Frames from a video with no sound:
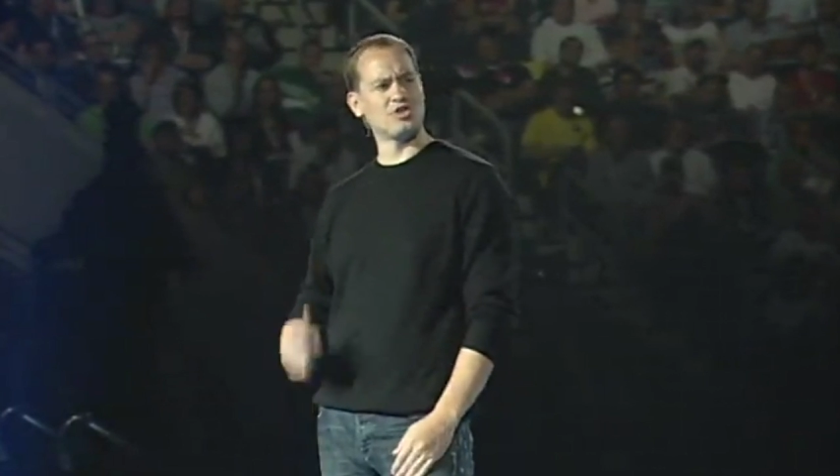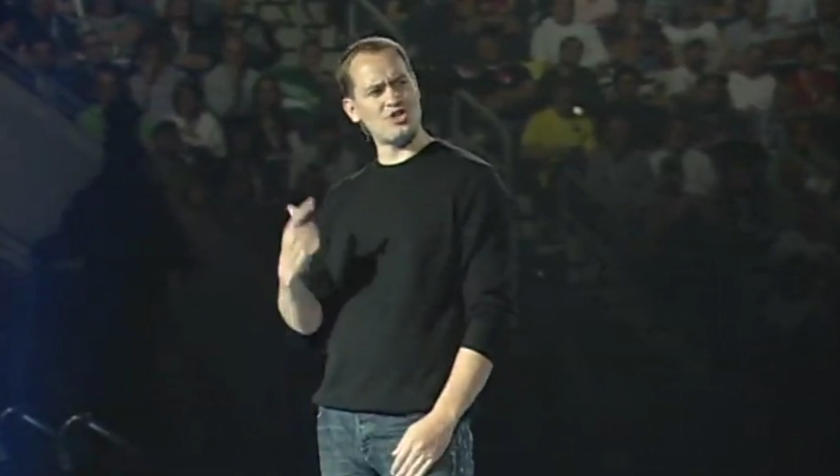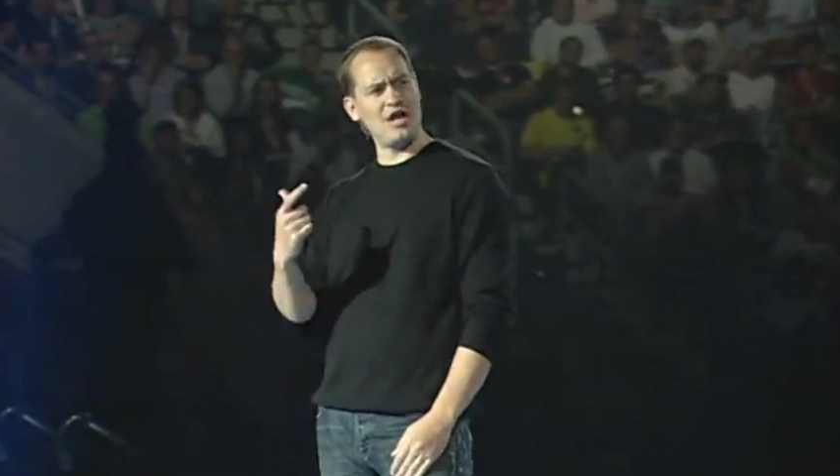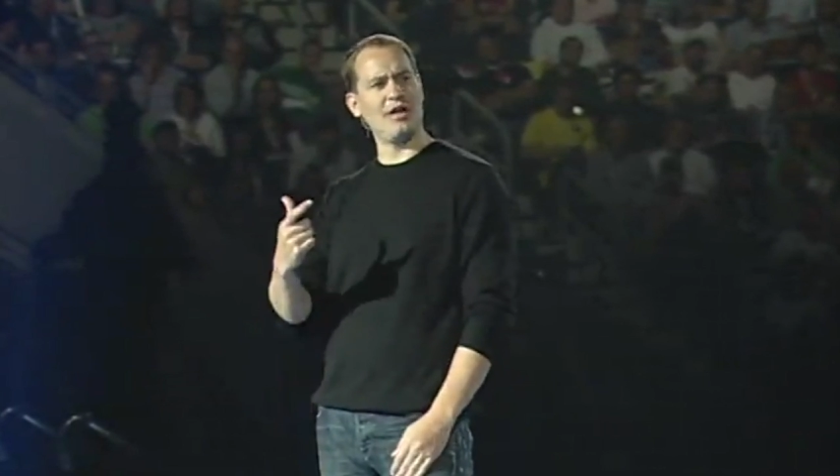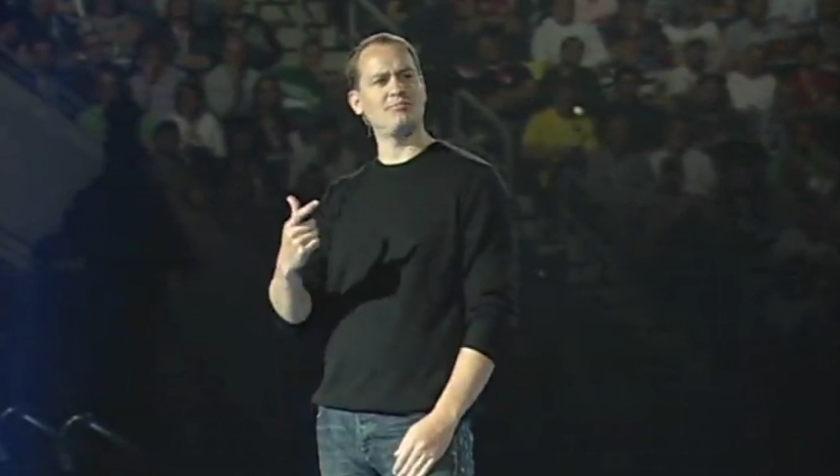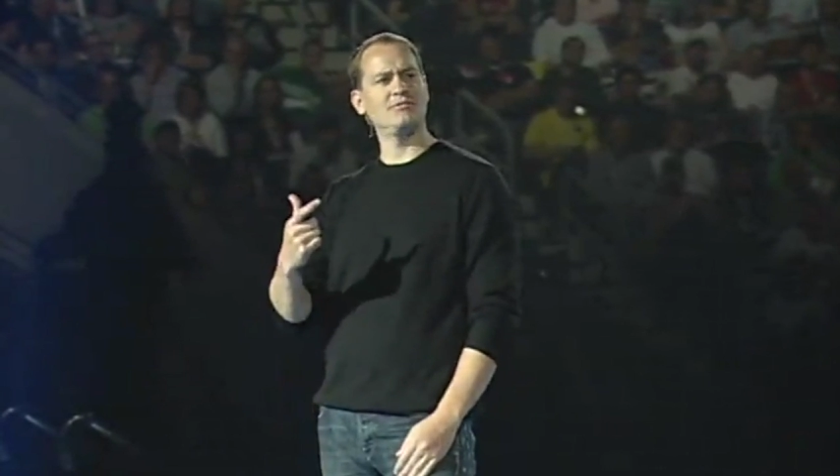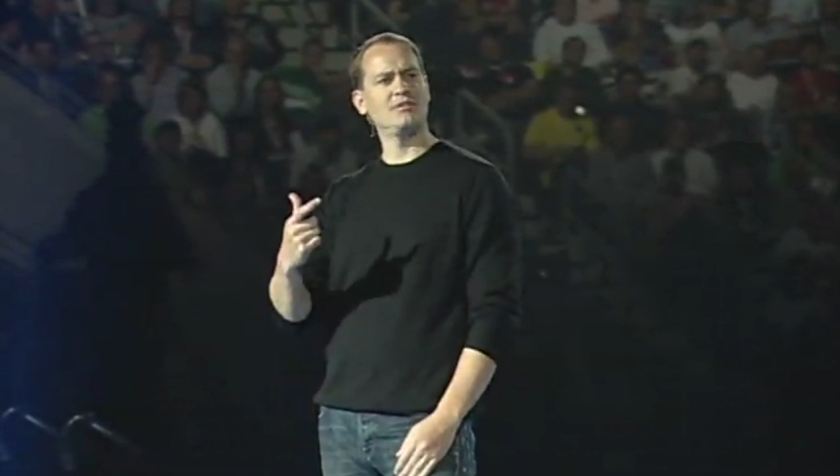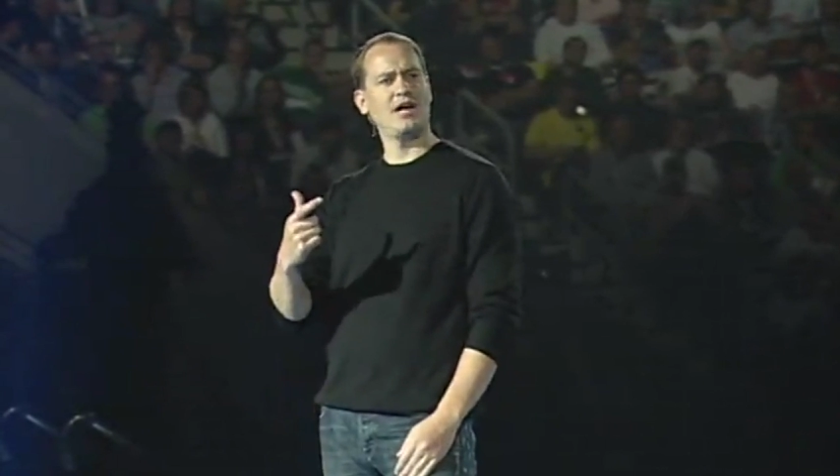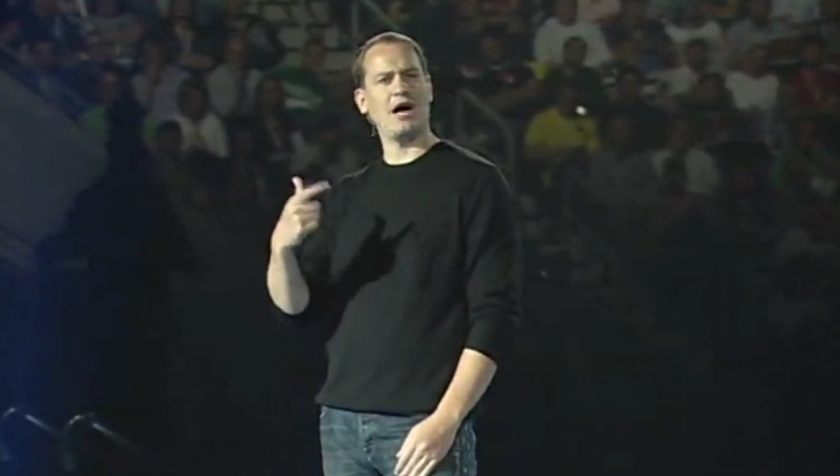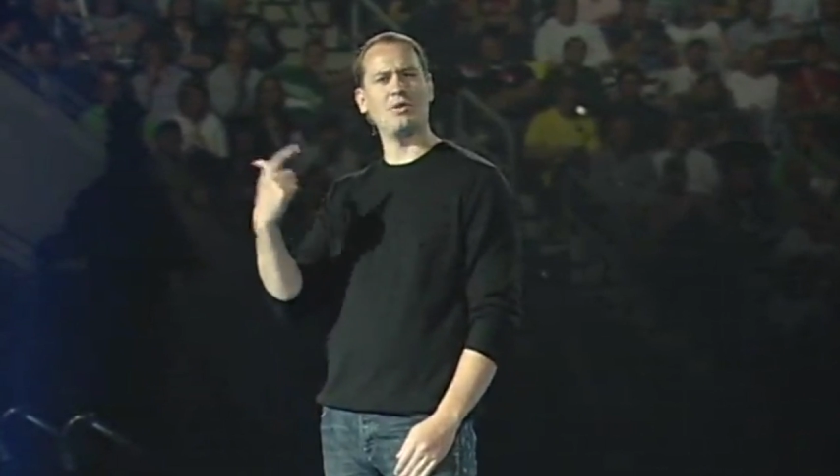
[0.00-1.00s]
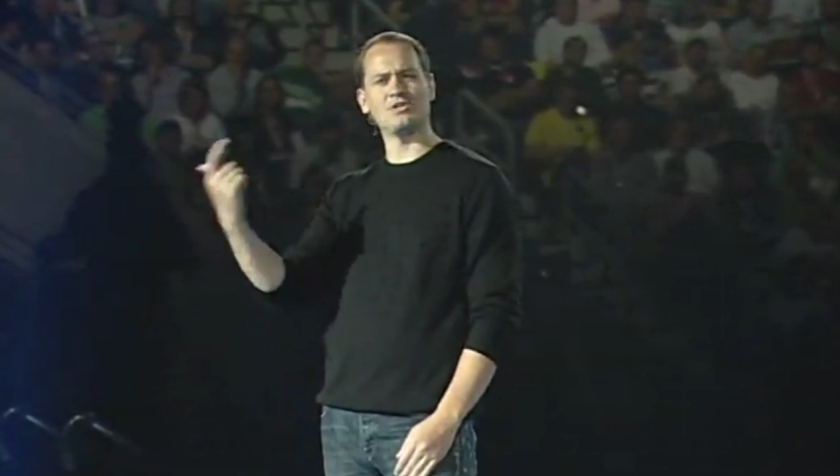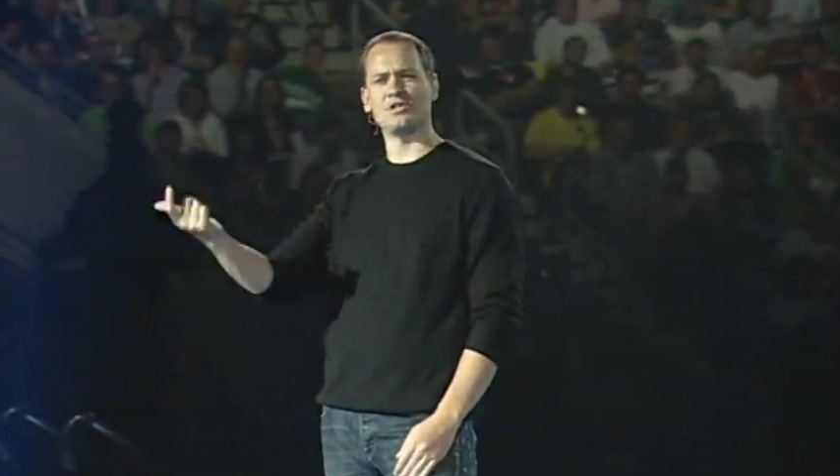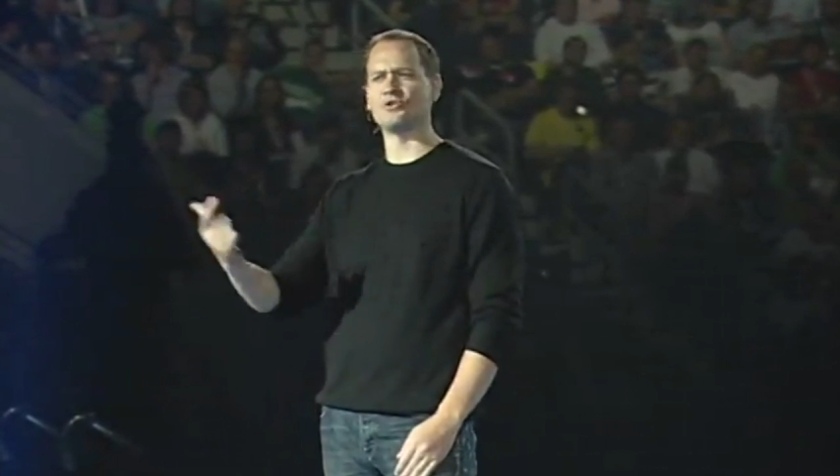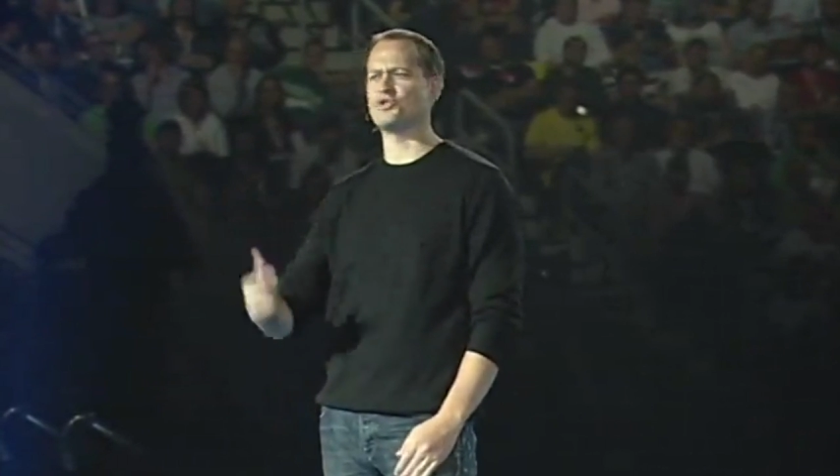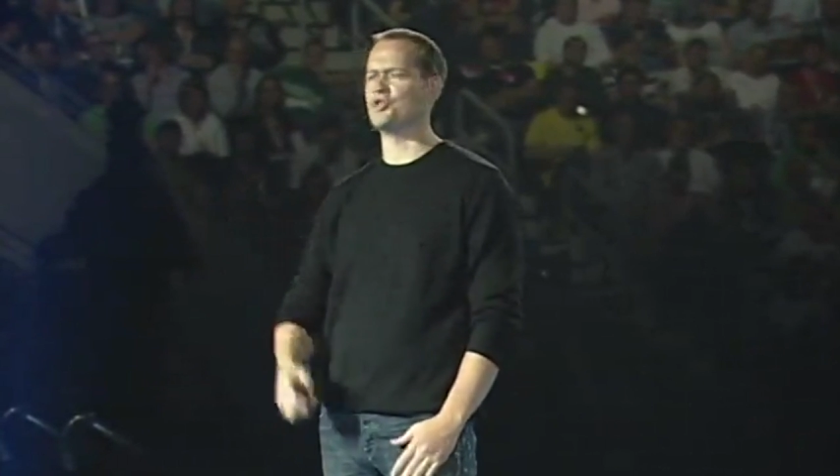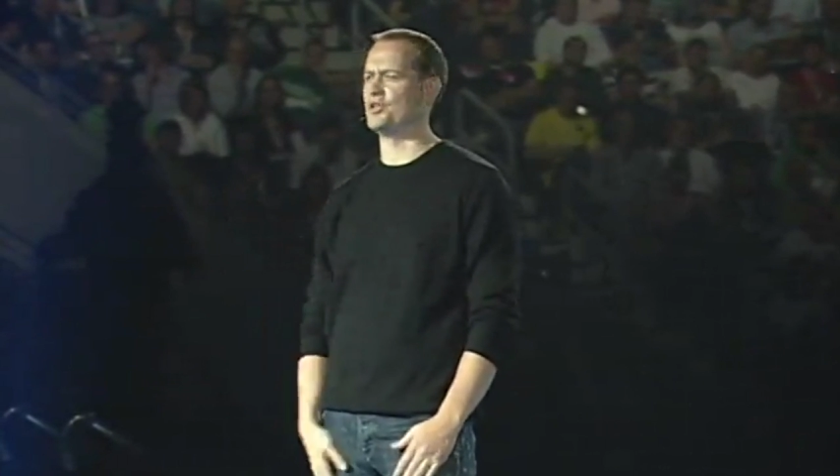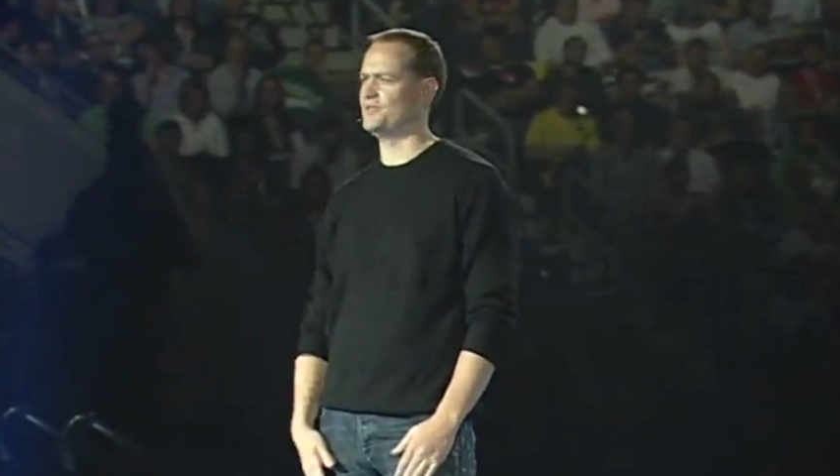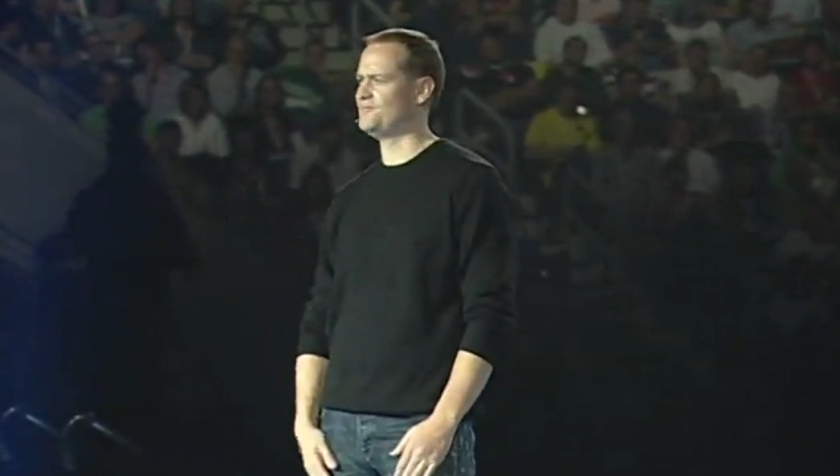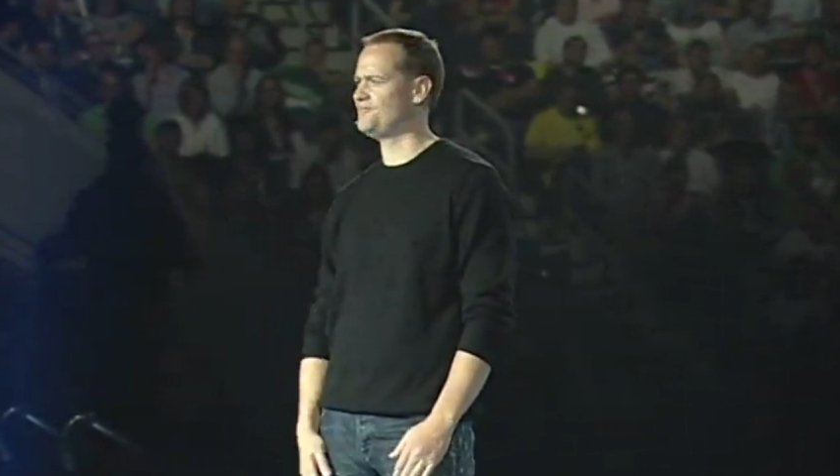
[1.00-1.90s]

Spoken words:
shape how it's understood.